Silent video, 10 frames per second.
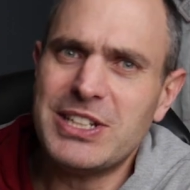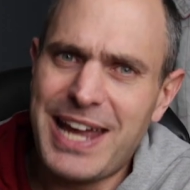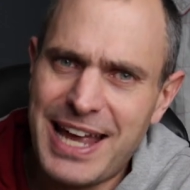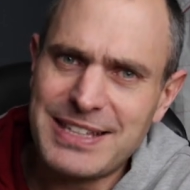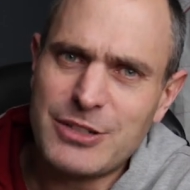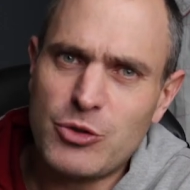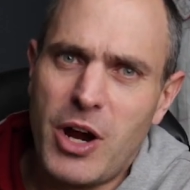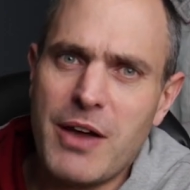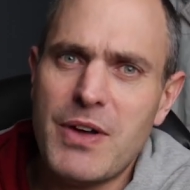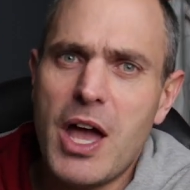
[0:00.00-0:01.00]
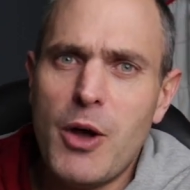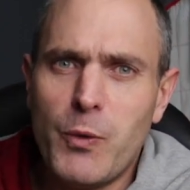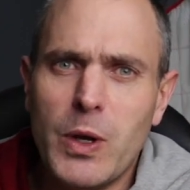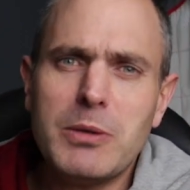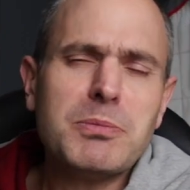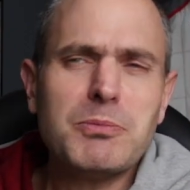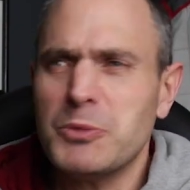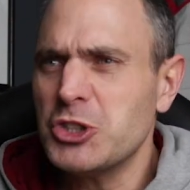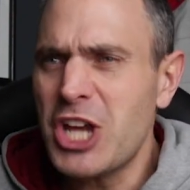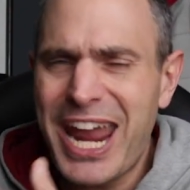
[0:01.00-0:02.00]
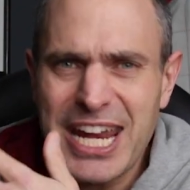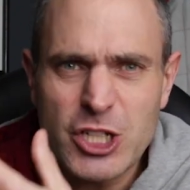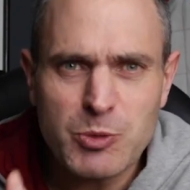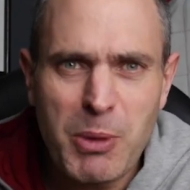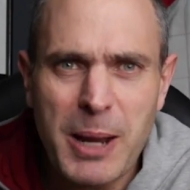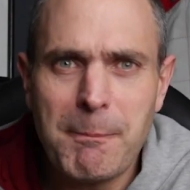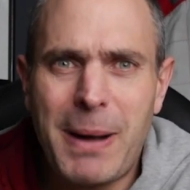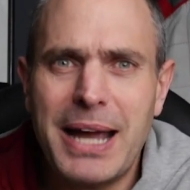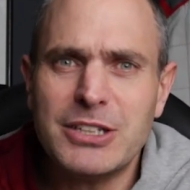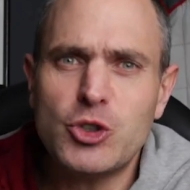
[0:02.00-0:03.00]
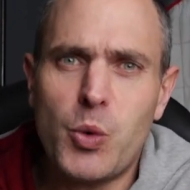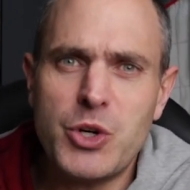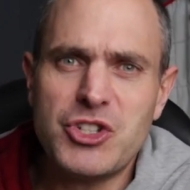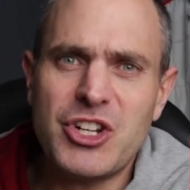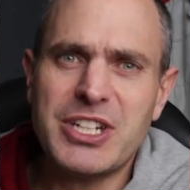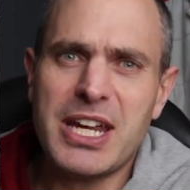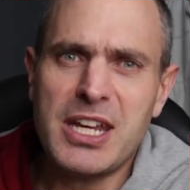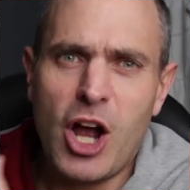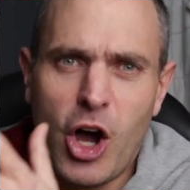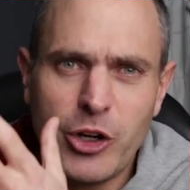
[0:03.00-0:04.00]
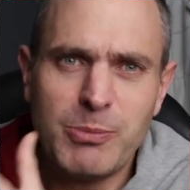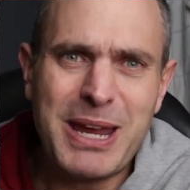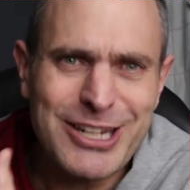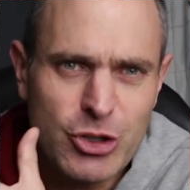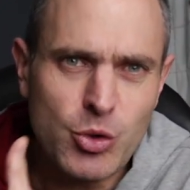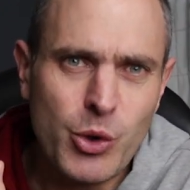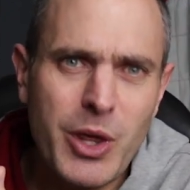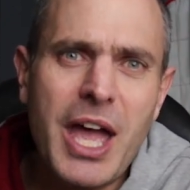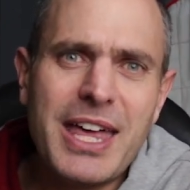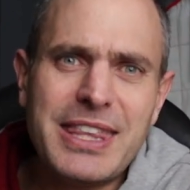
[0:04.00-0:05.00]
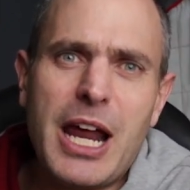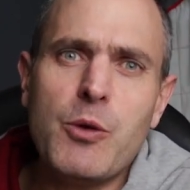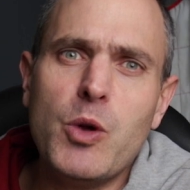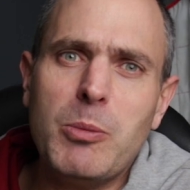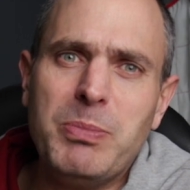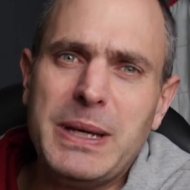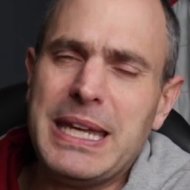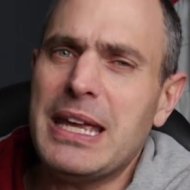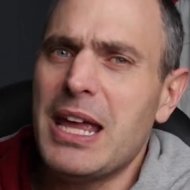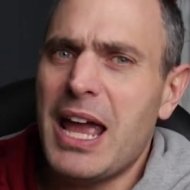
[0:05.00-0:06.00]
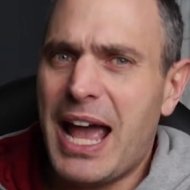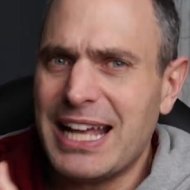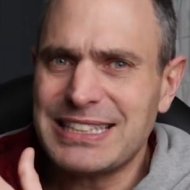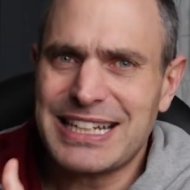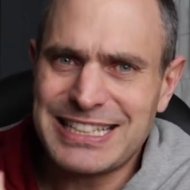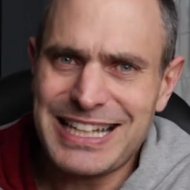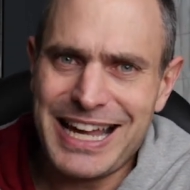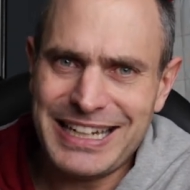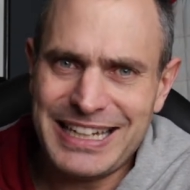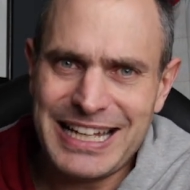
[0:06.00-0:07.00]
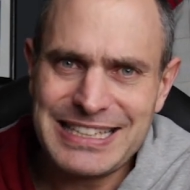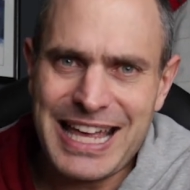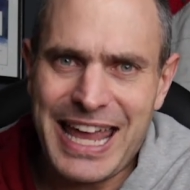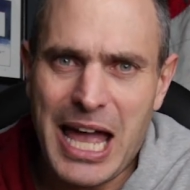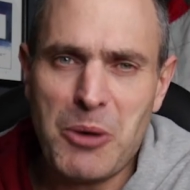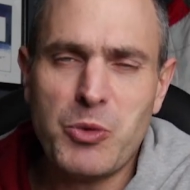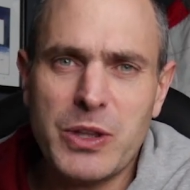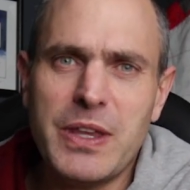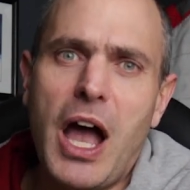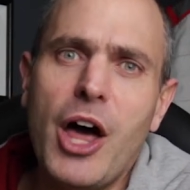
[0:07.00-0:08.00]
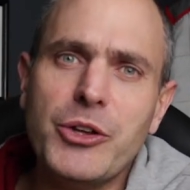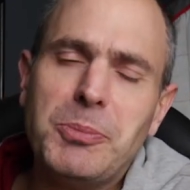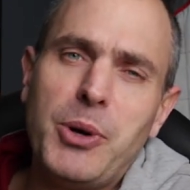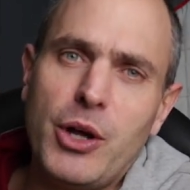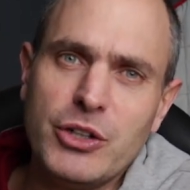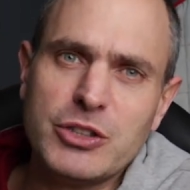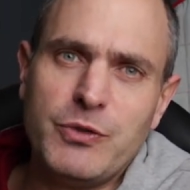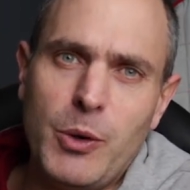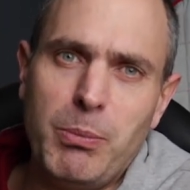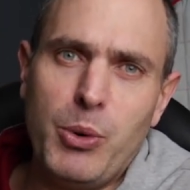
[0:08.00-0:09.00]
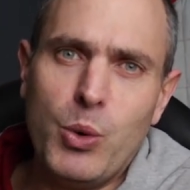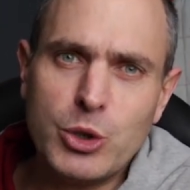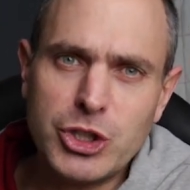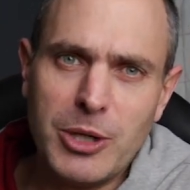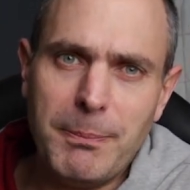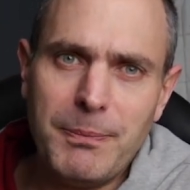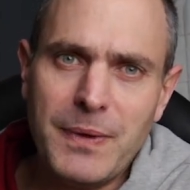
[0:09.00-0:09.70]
the test drive will change my mind towards the Taycan and make sure that I will be as excited as I am with the other products from Porsche.